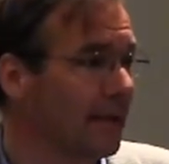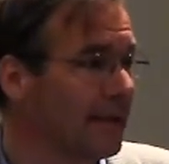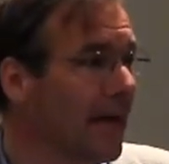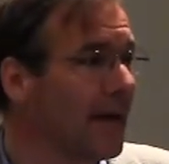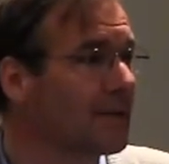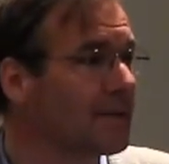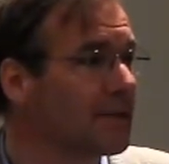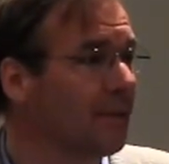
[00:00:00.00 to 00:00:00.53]

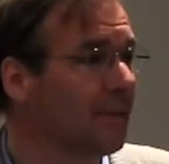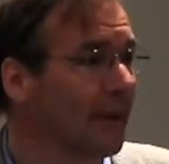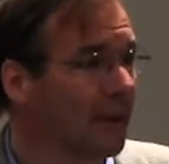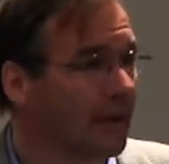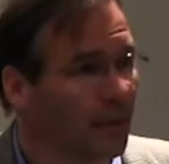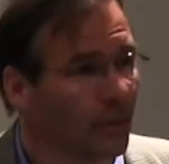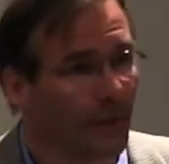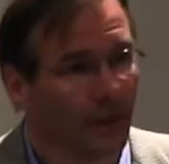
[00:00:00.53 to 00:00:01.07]
dike
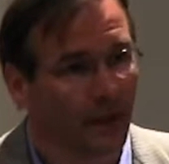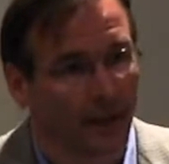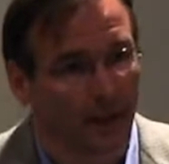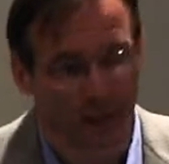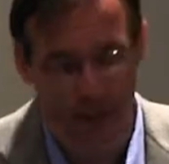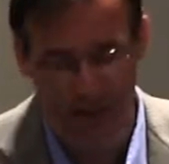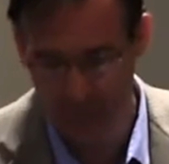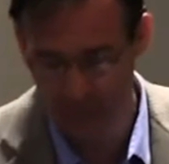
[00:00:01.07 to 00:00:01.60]
stability, where
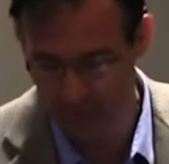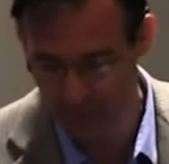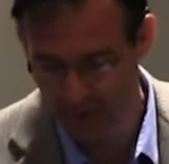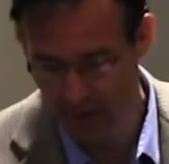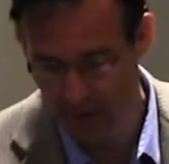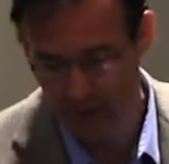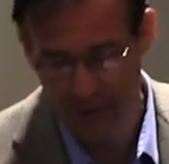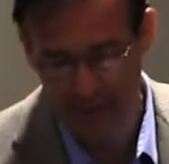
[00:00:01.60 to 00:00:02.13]

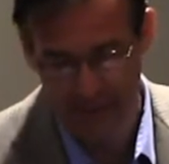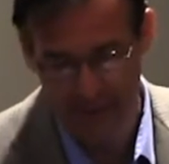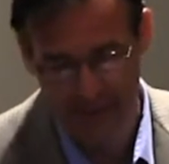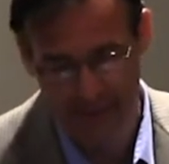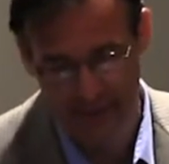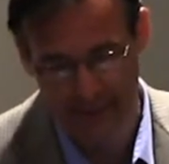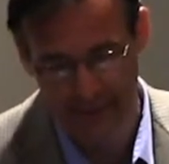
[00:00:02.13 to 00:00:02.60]
they look at